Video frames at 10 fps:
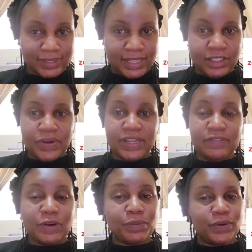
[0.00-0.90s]
They were
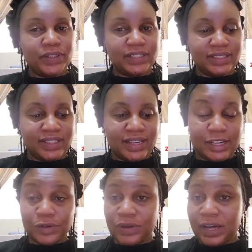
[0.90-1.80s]
never born. And I
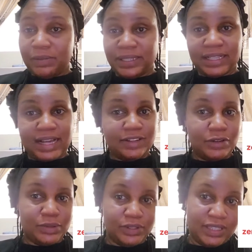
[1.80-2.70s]
don't know how many that
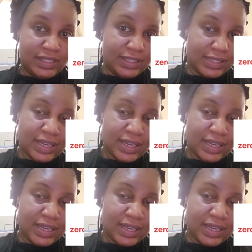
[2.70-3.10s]
number is